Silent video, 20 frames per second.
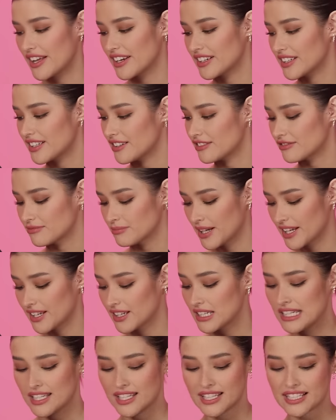any of
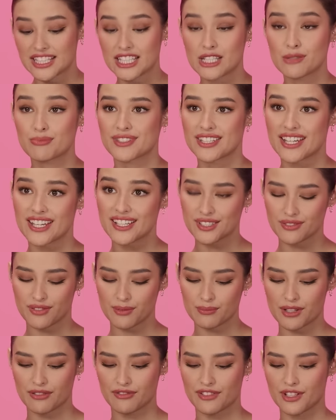my keepsakes
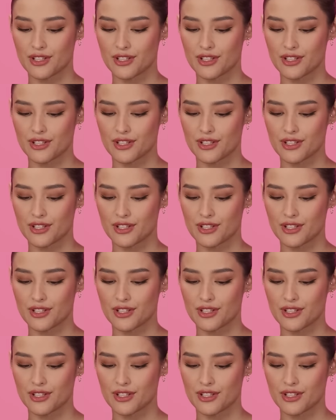from the